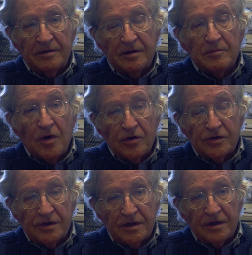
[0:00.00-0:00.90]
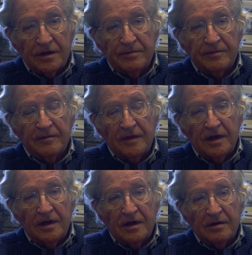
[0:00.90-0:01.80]
most
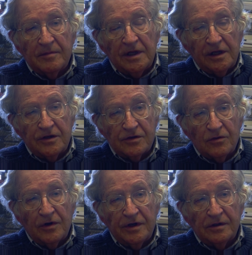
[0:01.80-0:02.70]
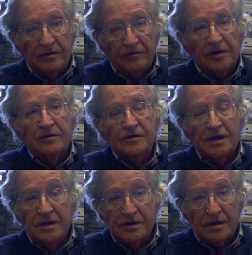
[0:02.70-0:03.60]
Middle East oil flows
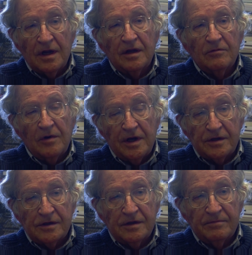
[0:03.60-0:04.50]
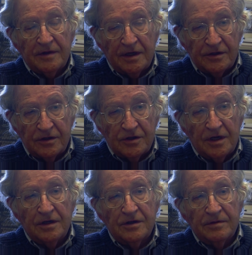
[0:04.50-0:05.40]
east, not west. That's a change.